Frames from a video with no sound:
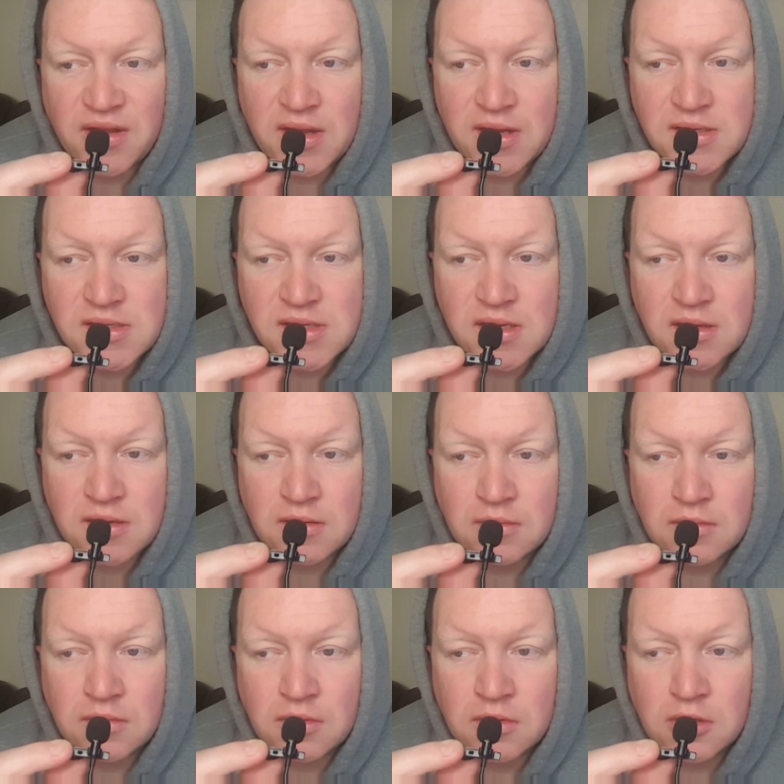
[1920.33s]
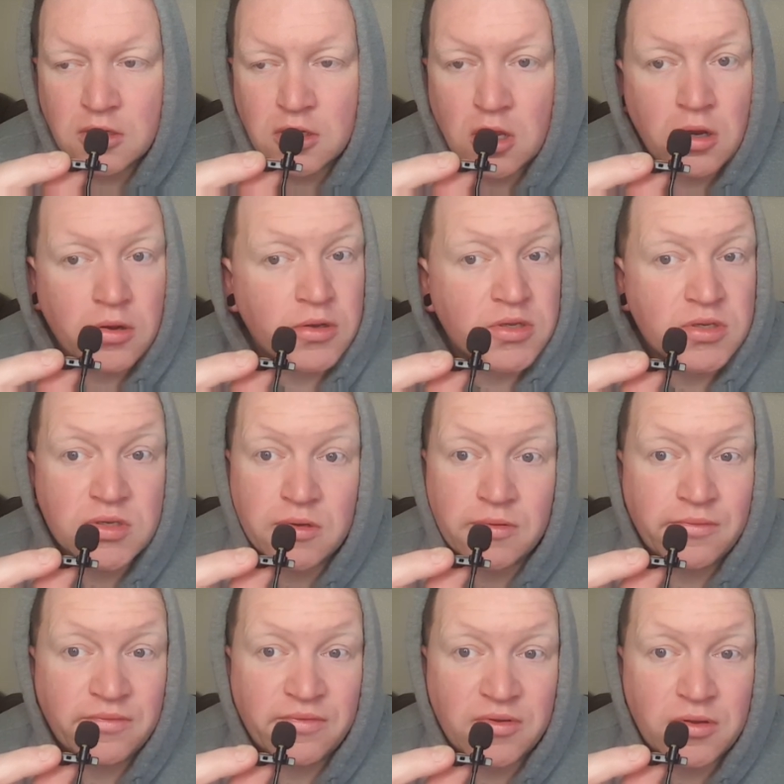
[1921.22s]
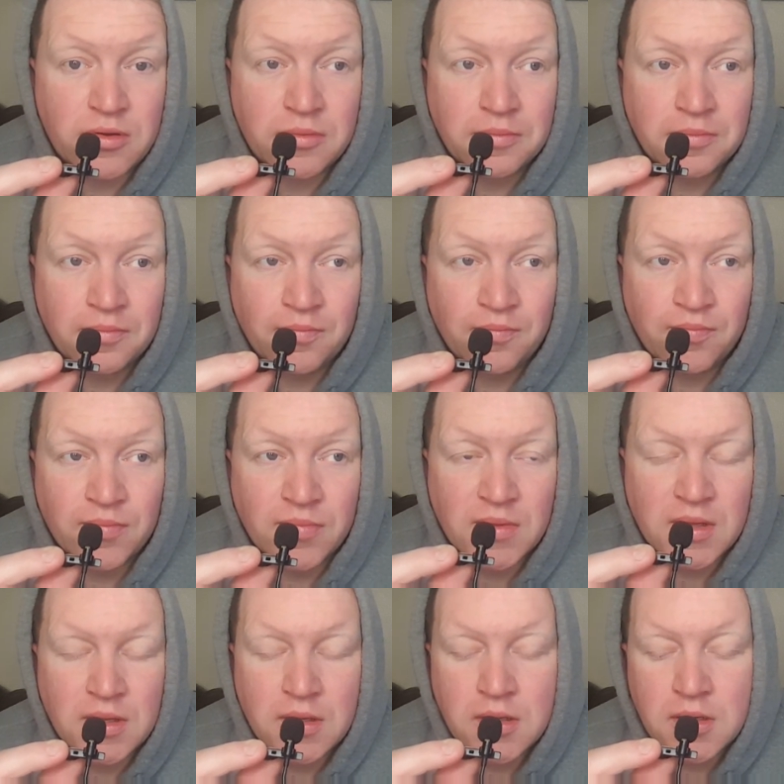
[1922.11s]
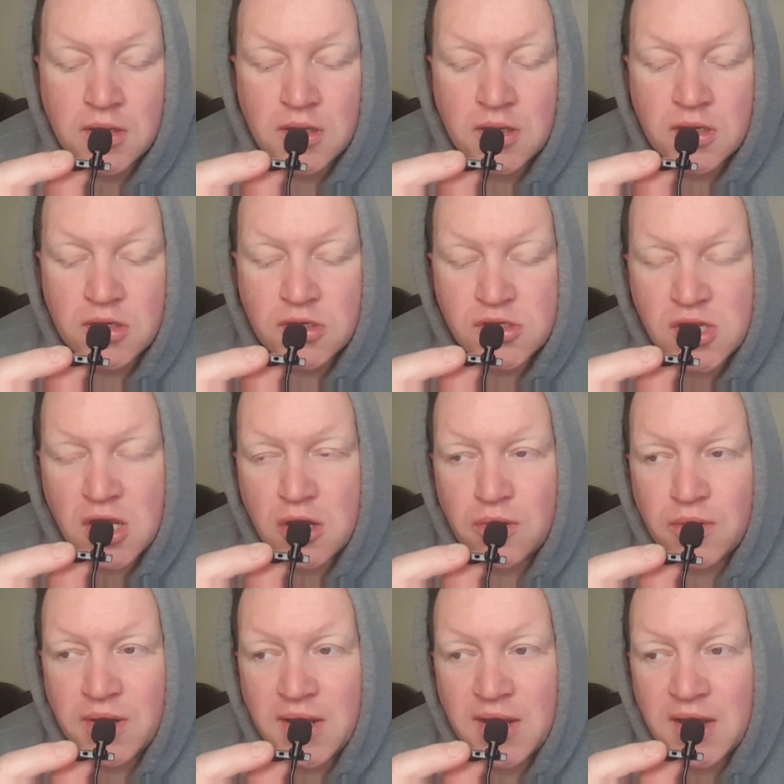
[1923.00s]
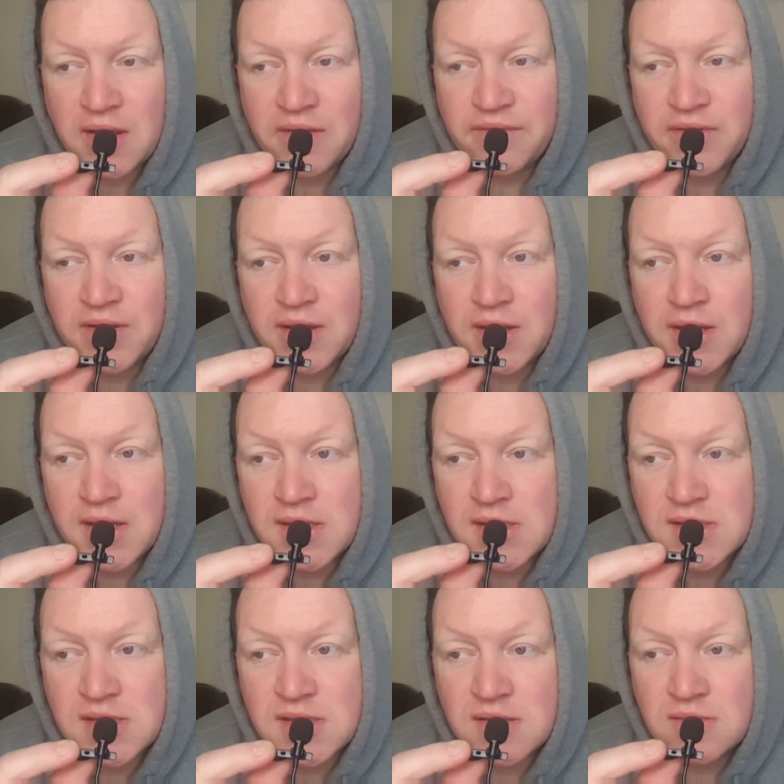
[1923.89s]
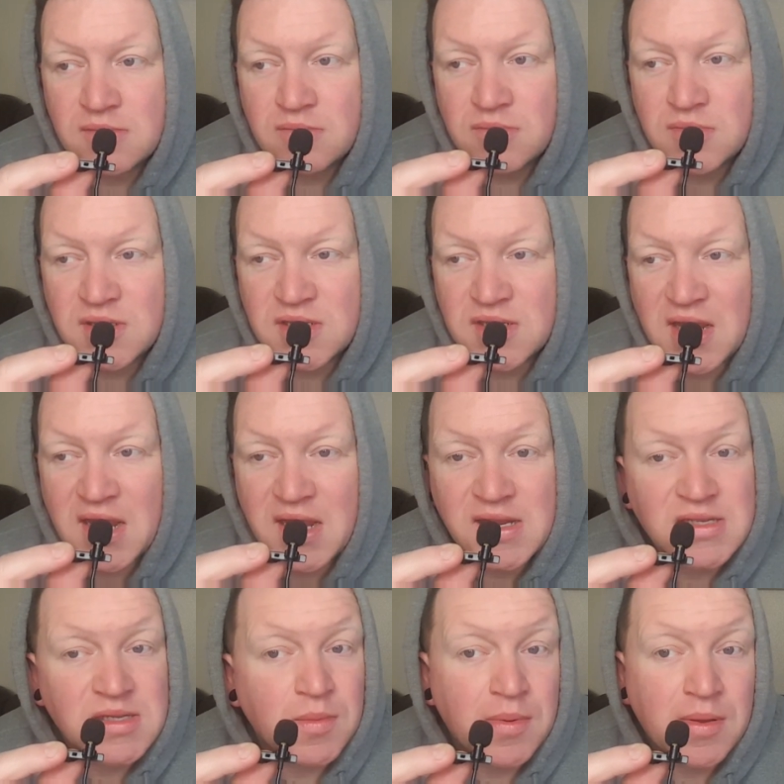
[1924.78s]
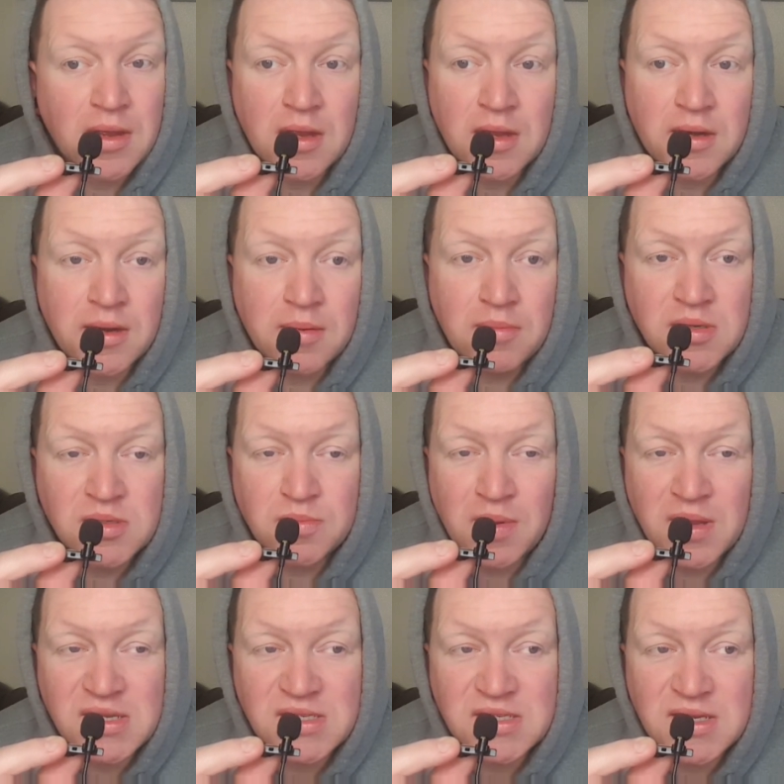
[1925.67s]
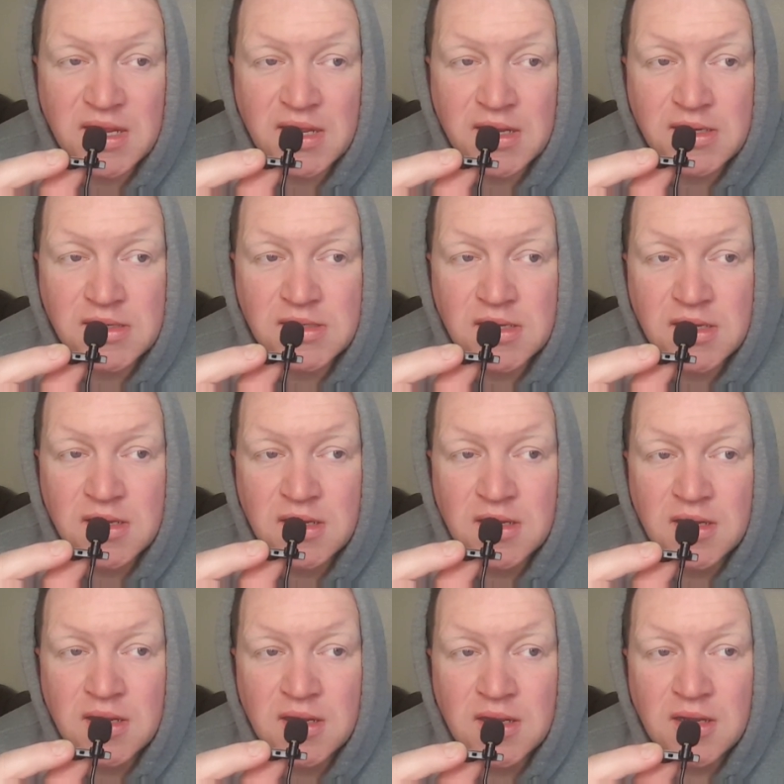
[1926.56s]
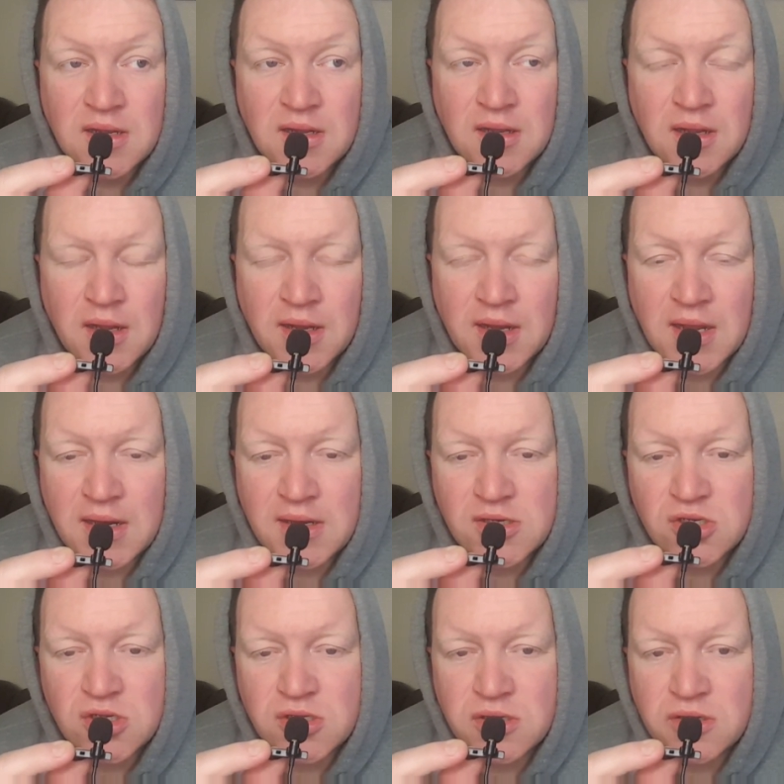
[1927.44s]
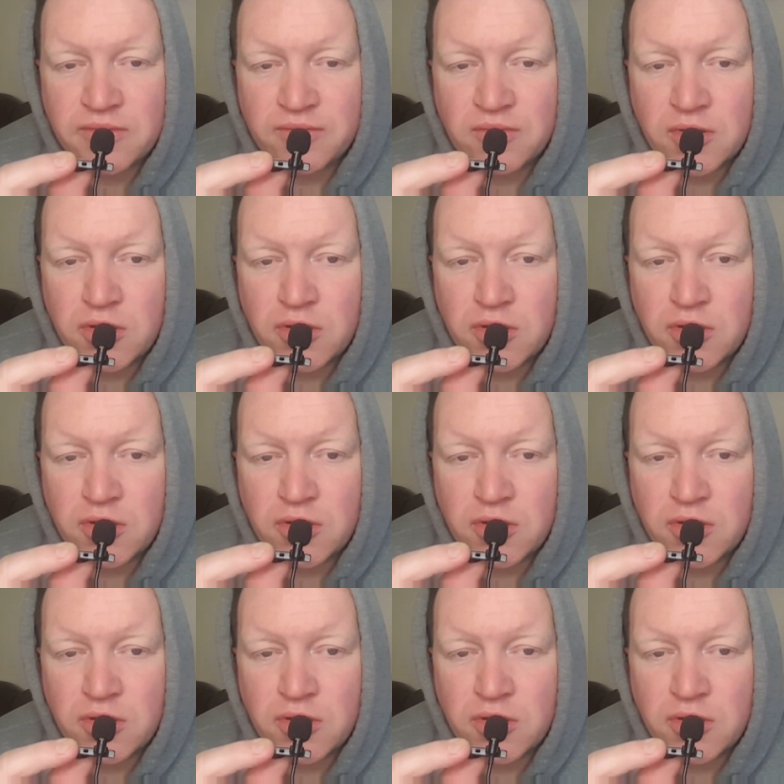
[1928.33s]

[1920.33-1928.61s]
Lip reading: fighter, and Conor's done for. Tony, I think his days are behind him, his best days. Again, it's just